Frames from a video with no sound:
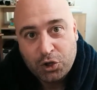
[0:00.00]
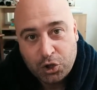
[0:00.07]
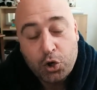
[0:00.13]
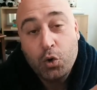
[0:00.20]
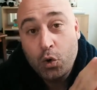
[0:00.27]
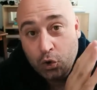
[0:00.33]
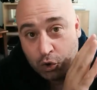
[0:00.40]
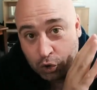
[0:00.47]

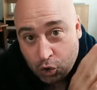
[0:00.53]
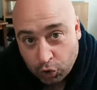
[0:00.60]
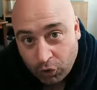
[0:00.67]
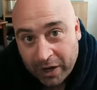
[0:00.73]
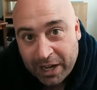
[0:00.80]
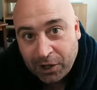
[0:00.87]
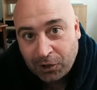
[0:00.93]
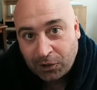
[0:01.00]
to
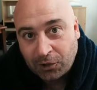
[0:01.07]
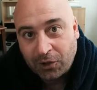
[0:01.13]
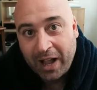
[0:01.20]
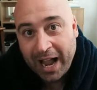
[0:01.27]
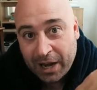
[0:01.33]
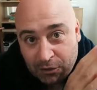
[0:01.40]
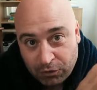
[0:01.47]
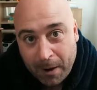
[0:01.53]

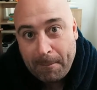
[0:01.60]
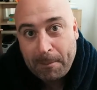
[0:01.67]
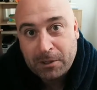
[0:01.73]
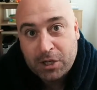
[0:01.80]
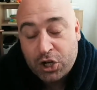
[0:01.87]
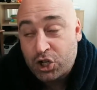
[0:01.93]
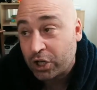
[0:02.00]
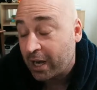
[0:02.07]
drill and
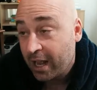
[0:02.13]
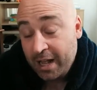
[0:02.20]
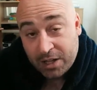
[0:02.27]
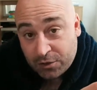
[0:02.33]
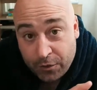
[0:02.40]
repetition.